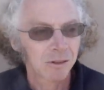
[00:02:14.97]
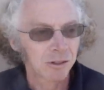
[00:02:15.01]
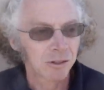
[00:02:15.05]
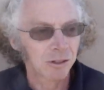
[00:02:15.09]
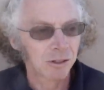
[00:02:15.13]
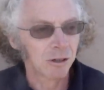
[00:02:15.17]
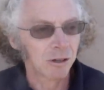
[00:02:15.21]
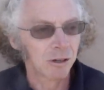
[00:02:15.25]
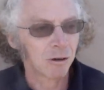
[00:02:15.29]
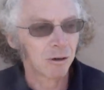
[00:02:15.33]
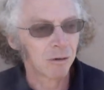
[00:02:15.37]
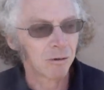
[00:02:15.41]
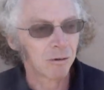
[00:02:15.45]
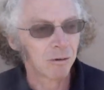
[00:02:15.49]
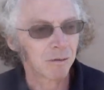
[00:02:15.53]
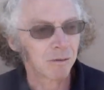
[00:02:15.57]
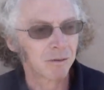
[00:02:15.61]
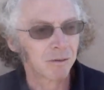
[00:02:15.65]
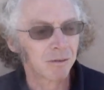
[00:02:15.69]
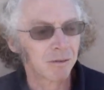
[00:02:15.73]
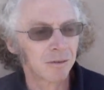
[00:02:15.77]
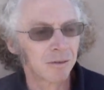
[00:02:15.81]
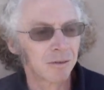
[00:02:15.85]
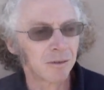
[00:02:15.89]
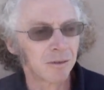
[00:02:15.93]
So,
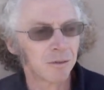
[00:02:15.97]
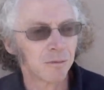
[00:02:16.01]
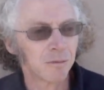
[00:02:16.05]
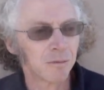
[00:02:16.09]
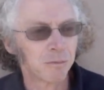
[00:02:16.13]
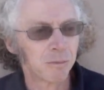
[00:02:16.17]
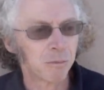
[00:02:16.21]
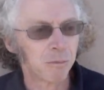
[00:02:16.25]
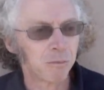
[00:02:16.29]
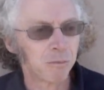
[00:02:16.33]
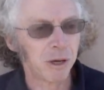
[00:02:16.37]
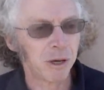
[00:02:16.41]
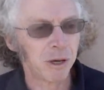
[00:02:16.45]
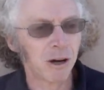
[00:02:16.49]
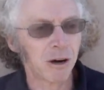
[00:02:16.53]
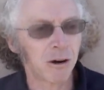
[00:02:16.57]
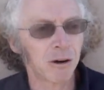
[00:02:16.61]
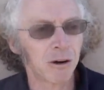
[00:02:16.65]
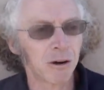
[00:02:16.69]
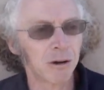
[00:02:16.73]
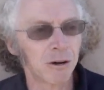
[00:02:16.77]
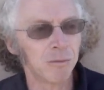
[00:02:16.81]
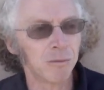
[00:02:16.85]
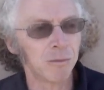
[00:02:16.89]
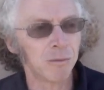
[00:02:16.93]
but
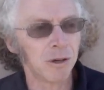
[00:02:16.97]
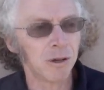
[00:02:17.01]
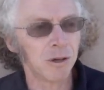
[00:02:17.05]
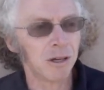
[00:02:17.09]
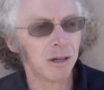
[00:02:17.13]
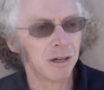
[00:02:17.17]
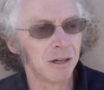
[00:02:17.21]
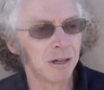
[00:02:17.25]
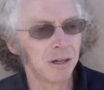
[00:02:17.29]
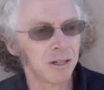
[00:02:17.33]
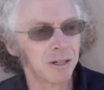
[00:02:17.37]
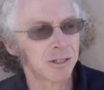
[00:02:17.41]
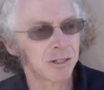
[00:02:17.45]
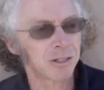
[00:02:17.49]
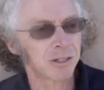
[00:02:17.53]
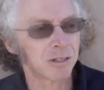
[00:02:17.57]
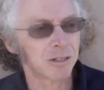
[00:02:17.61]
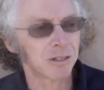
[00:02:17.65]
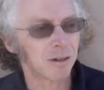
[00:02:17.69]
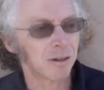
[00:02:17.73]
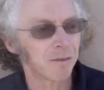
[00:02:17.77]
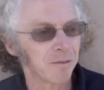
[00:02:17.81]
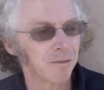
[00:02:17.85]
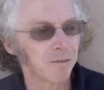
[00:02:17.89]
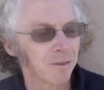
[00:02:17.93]
fair to me is,
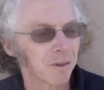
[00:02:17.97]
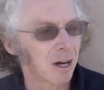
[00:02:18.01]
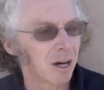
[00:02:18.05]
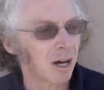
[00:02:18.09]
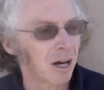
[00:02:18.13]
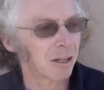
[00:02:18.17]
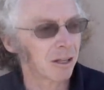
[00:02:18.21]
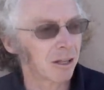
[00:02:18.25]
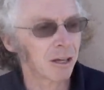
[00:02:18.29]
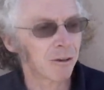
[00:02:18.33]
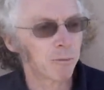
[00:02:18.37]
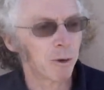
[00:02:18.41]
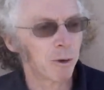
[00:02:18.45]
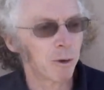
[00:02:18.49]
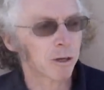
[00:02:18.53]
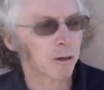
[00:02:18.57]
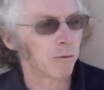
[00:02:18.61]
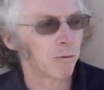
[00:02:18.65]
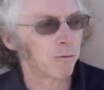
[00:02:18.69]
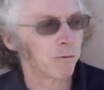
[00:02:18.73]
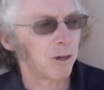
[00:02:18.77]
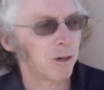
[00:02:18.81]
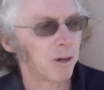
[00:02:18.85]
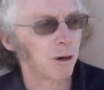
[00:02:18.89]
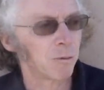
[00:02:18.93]
I like
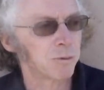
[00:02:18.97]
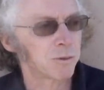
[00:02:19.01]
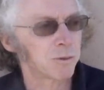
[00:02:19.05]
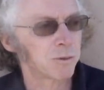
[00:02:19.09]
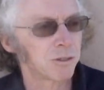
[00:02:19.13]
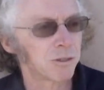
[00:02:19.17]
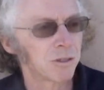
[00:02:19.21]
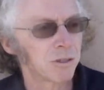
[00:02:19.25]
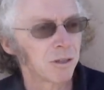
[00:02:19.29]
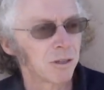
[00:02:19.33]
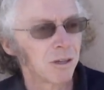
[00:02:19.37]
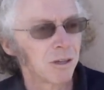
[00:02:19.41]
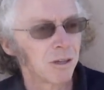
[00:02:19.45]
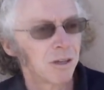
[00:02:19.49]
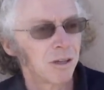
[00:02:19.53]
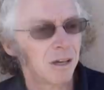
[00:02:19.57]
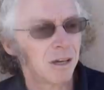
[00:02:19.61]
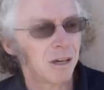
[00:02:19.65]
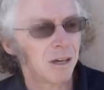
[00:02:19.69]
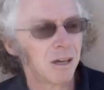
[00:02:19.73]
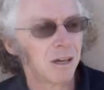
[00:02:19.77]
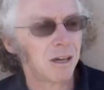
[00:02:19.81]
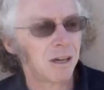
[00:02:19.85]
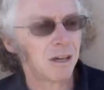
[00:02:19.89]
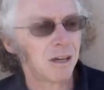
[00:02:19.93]
Michael Phelps,
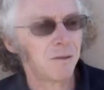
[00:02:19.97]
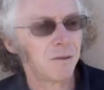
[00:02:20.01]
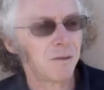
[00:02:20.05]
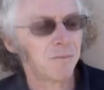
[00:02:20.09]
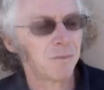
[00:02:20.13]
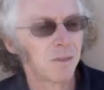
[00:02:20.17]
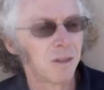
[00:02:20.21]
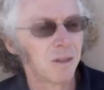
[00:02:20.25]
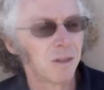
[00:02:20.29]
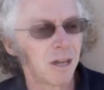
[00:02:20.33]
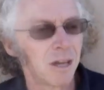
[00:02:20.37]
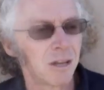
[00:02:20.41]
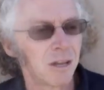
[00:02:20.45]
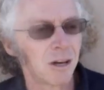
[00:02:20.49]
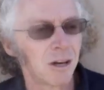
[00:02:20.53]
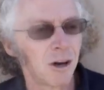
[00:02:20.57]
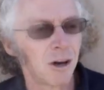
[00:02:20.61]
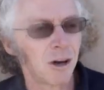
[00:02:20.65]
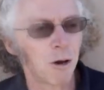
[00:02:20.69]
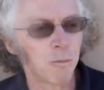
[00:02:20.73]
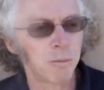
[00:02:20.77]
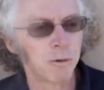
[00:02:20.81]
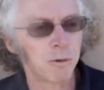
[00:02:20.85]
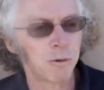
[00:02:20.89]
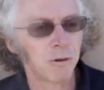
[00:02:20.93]
and
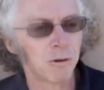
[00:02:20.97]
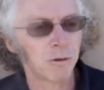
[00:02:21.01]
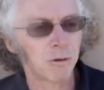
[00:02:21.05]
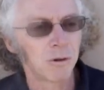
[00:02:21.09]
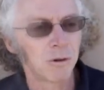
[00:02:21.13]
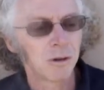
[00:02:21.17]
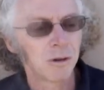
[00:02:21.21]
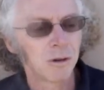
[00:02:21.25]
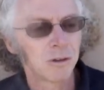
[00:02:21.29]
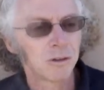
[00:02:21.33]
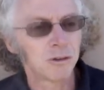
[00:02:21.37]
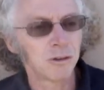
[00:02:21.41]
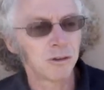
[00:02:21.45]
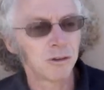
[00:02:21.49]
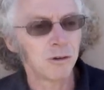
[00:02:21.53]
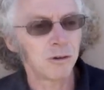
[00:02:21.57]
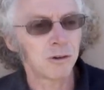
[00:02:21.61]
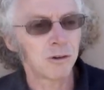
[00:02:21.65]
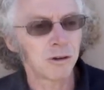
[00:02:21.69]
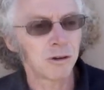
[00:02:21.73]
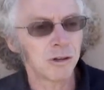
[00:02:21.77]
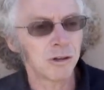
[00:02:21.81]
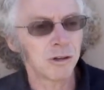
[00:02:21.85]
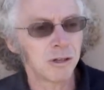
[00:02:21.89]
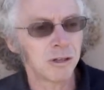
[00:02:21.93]
I hope he'll do
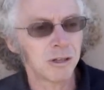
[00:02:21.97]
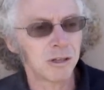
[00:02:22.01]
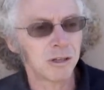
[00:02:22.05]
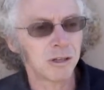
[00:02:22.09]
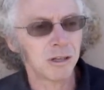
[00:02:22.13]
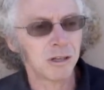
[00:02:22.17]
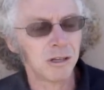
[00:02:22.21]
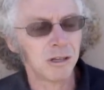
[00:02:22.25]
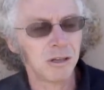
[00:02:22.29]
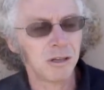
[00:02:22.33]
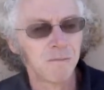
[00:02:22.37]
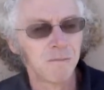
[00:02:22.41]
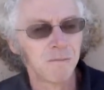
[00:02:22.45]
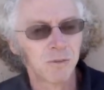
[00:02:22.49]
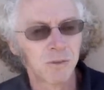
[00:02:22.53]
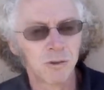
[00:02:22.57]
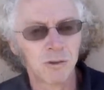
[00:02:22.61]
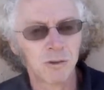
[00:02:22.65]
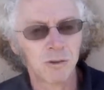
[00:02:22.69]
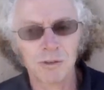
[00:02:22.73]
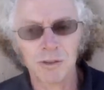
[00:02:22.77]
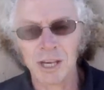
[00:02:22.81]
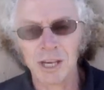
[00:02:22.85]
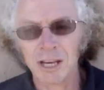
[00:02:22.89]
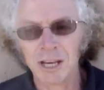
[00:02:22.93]
good in the
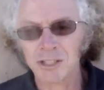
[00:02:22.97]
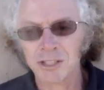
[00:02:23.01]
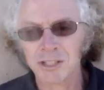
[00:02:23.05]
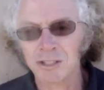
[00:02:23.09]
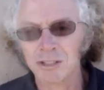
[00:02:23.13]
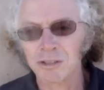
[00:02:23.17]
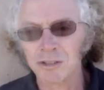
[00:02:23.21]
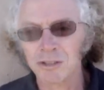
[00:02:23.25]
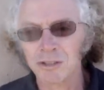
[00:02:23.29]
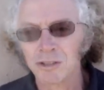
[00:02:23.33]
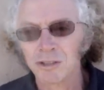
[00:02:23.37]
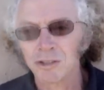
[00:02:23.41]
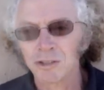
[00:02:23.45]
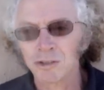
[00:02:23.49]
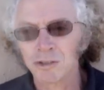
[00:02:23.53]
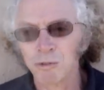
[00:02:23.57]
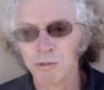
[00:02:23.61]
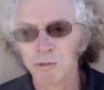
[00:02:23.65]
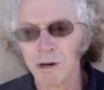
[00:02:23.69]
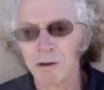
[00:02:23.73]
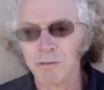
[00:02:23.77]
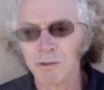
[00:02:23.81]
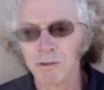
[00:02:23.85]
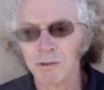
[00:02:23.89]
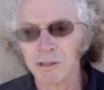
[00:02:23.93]

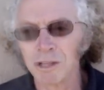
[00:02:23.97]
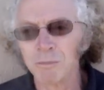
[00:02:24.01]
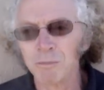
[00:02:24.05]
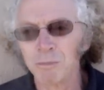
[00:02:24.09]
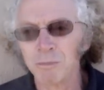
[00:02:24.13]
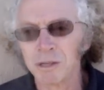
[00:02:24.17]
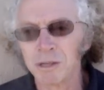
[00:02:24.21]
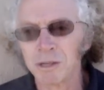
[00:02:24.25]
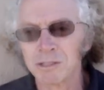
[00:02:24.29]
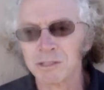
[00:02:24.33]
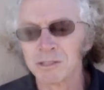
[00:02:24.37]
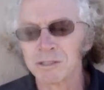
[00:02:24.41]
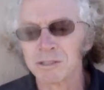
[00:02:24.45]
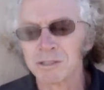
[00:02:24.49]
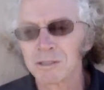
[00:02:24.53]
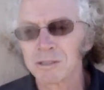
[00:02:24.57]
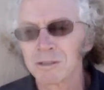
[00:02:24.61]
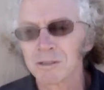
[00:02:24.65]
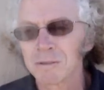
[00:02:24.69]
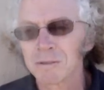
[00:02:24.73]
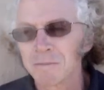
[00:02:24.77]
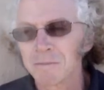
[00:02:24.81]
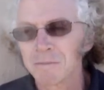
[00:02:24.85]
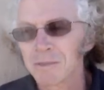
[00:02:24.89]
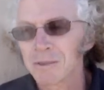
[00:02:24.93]
2012 Olympics.
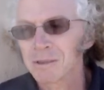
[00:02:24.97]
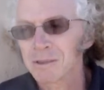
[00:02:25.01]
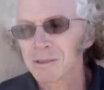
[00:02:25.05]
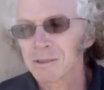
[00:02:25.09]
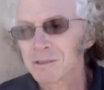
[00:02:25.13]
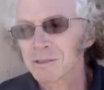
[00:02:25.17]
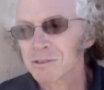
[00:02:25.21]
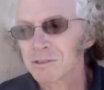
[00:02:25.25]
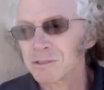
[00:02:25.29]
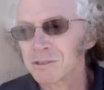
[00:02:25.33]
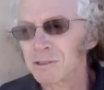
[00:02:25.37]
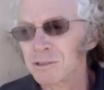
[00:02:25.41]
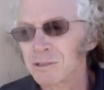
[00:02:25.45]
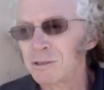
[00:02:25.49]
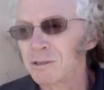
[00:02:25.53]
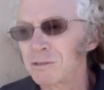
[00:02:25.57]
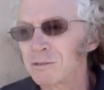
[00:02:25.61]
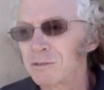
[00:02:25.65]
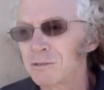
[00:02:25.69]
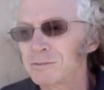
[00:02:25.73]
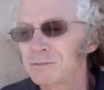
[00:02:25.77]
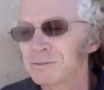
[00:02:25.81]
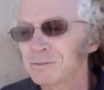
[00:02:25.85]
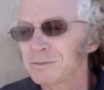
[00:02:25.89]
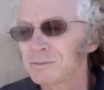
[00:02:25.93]

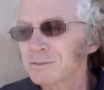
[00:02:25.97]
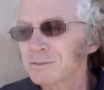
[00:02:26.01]
So